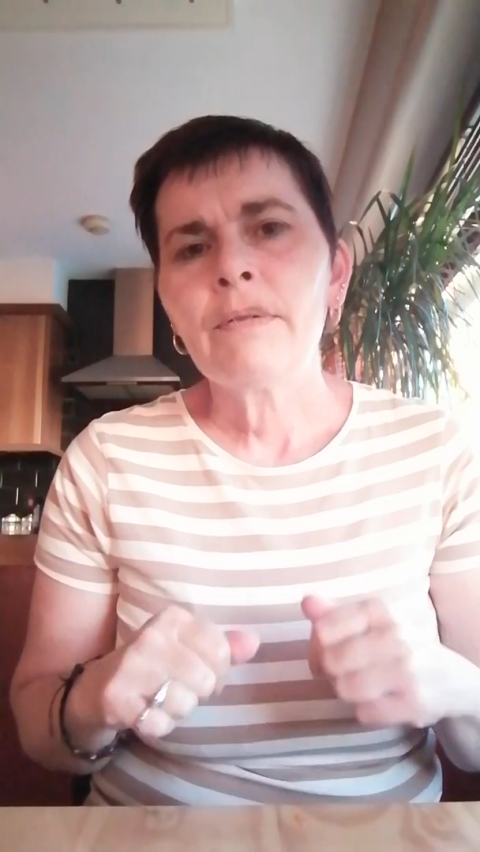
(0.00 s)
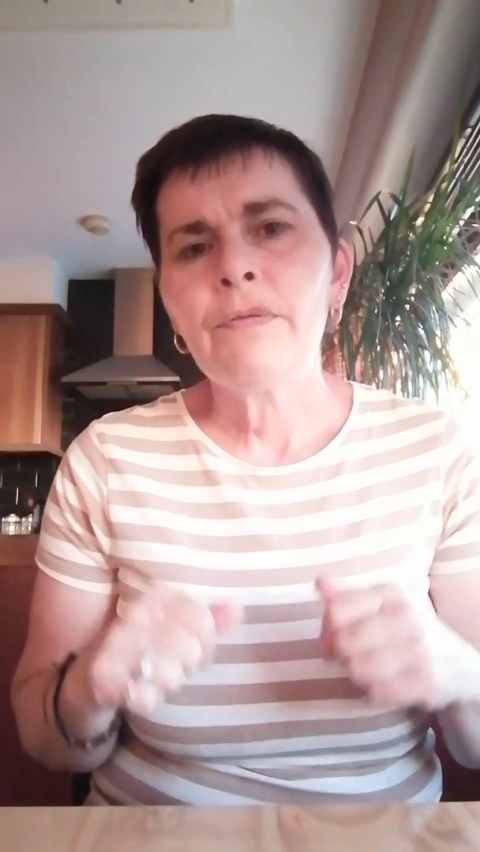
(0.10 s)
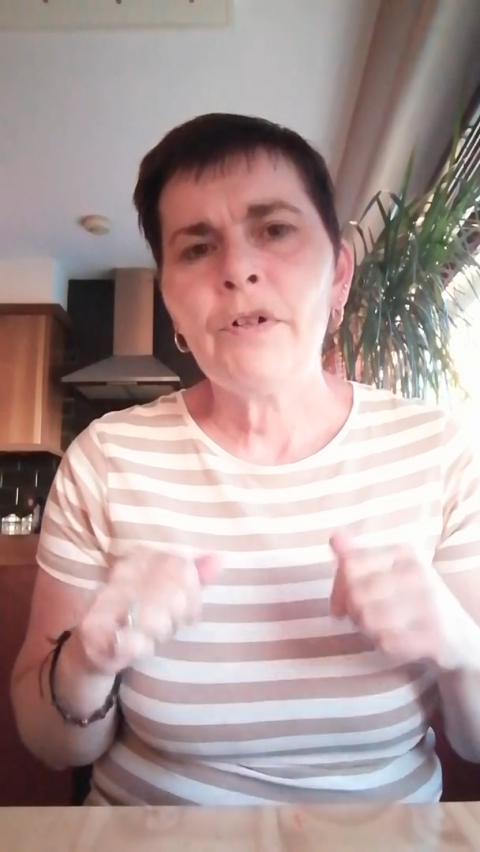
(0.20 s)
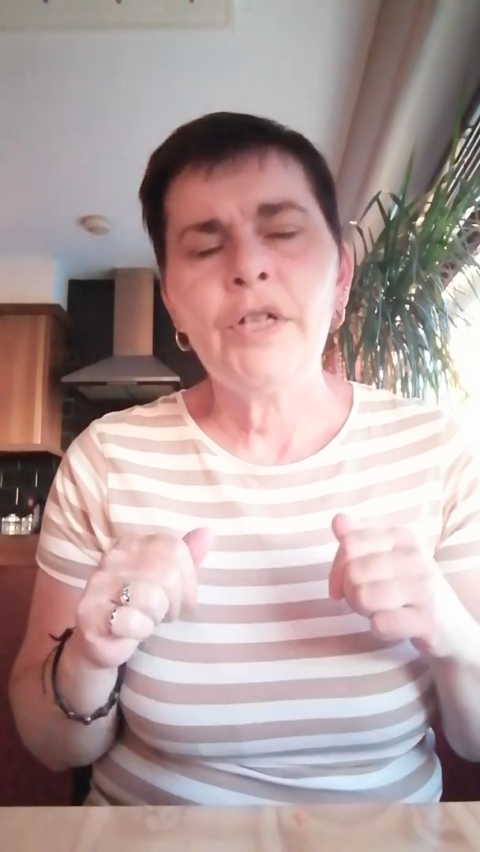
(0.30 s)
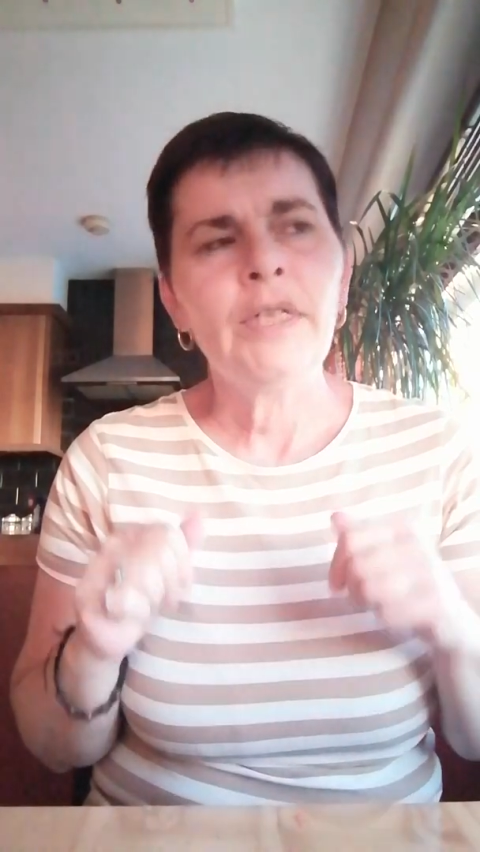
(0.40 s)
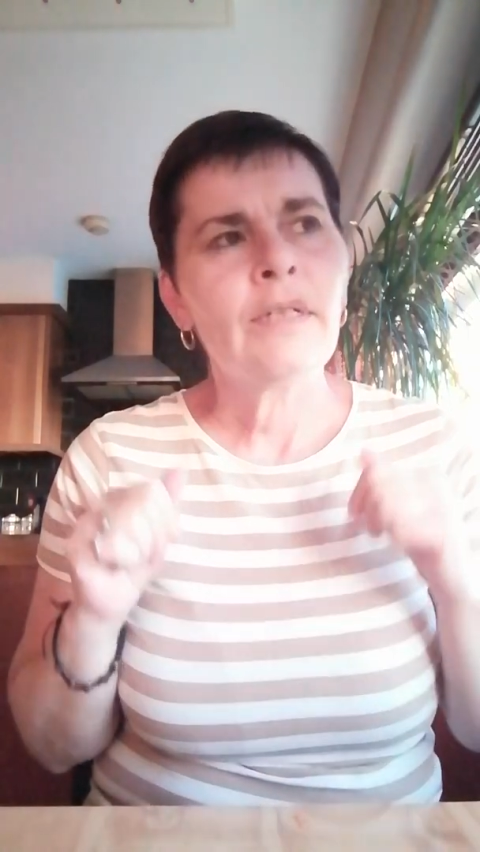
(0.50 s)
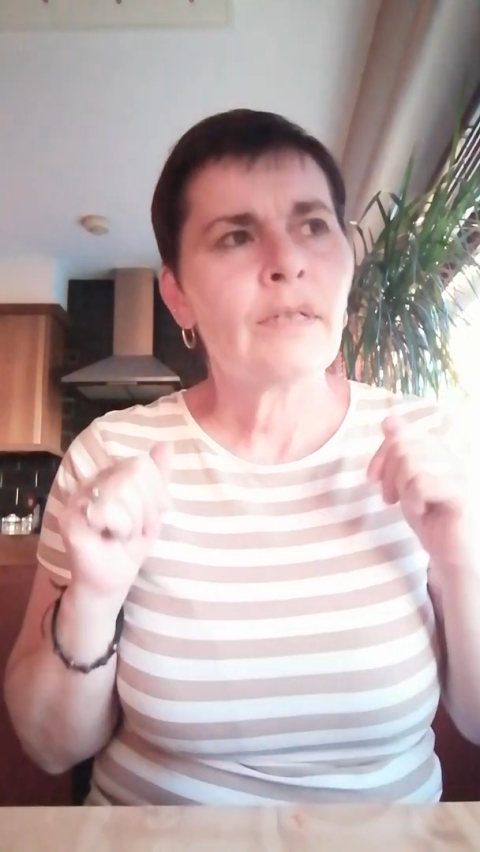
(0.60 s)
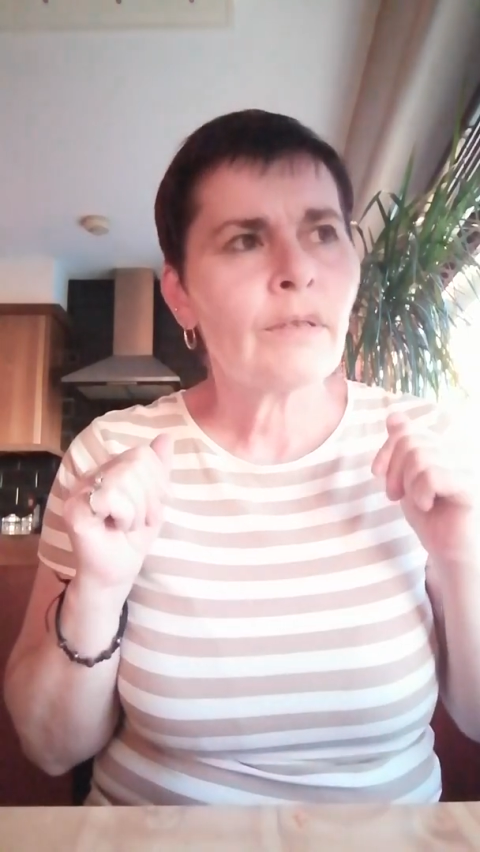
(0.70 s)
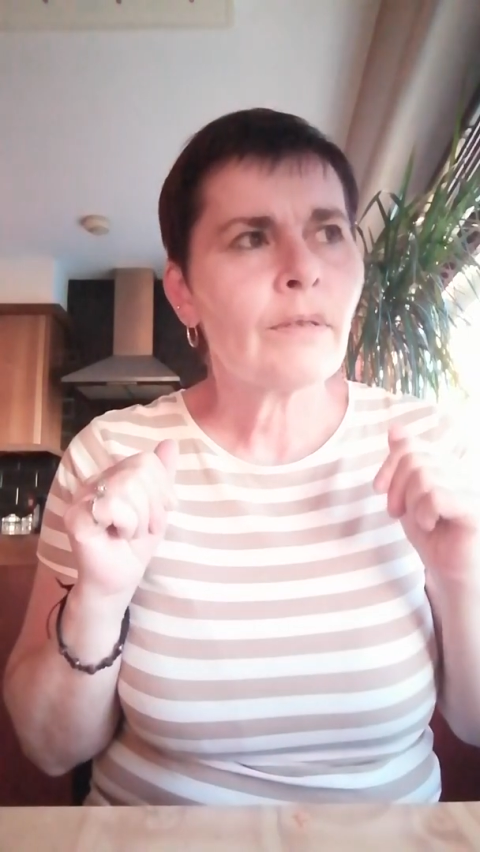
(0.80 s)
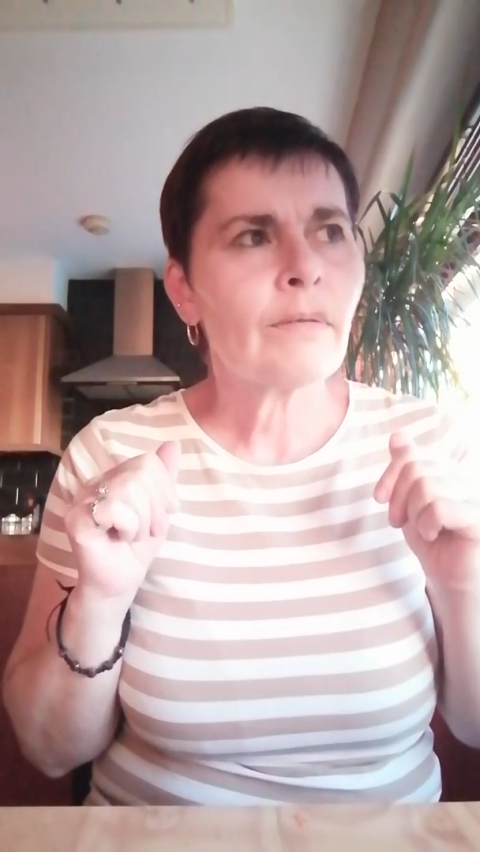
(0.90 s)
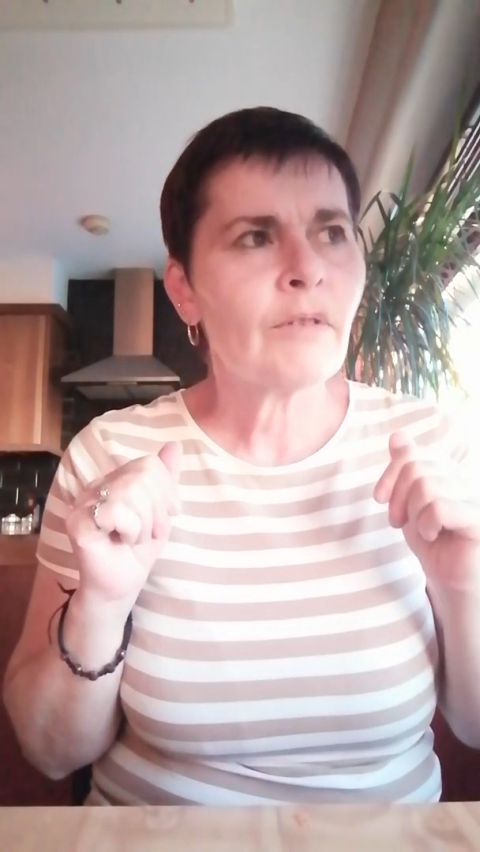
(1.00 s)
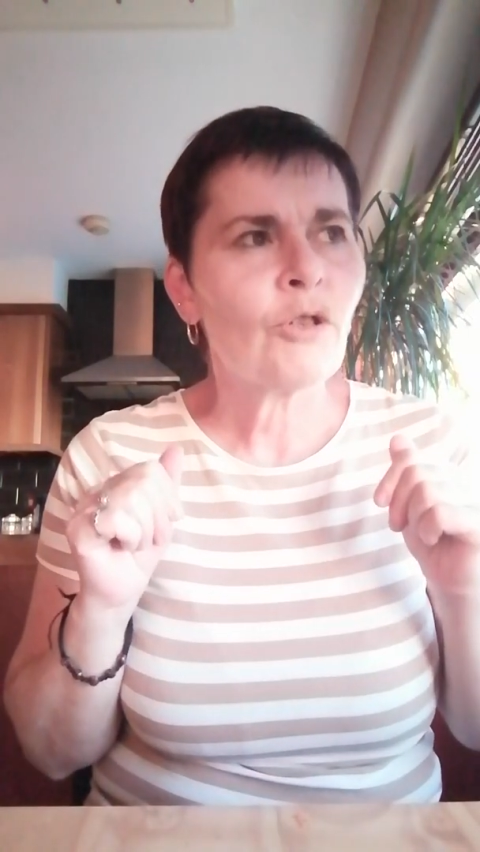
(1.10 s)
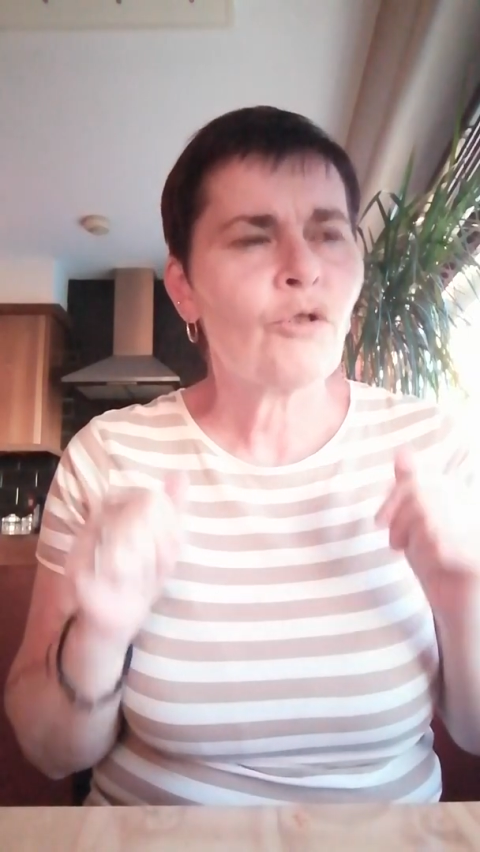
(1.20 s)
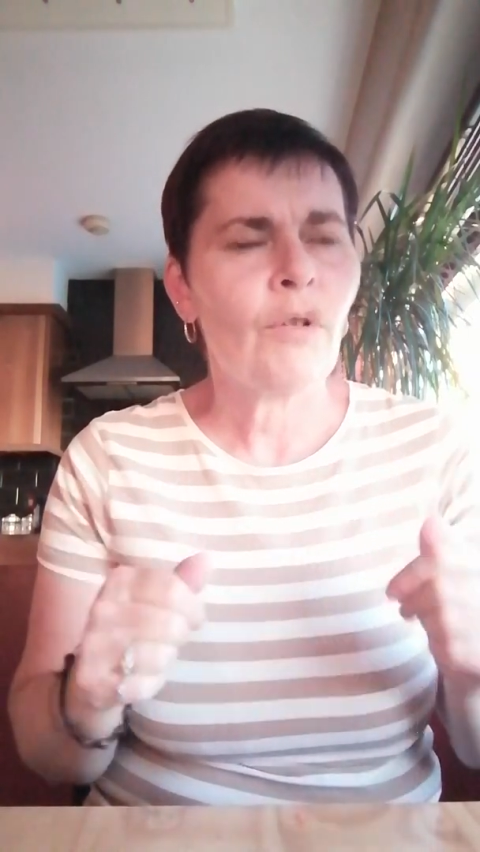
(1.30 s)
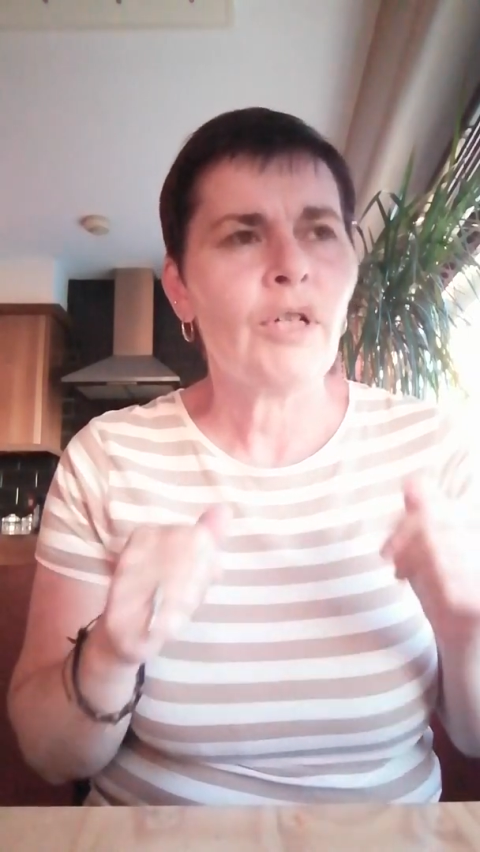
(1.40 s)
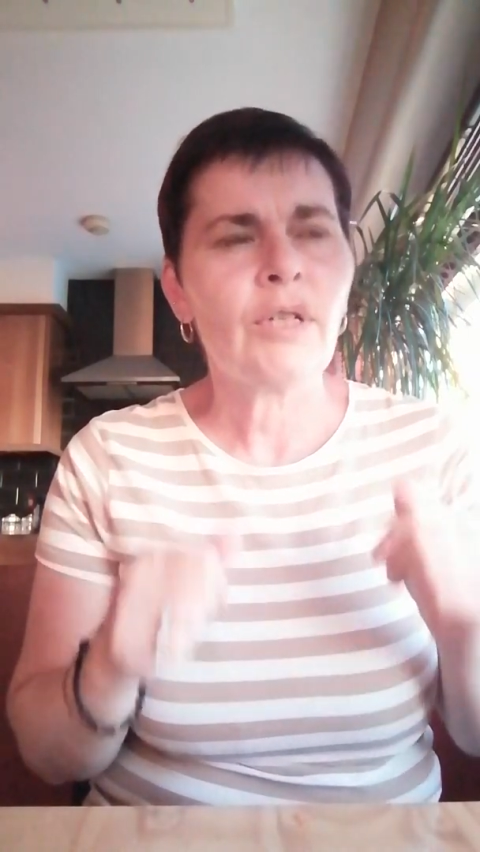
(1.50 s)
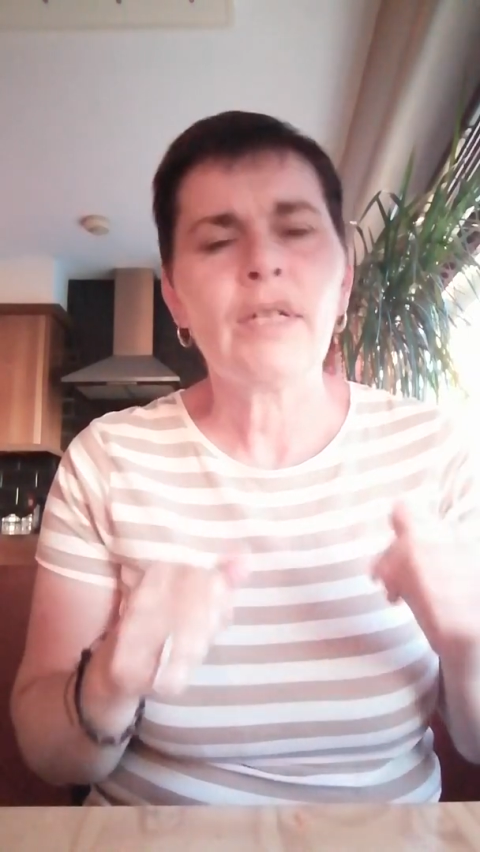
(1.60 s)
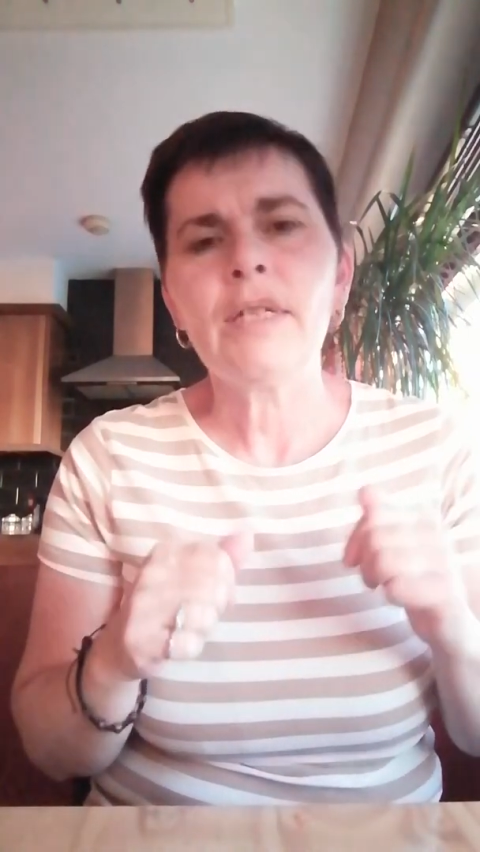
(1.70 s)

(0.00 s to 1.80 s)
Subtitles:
Find the trust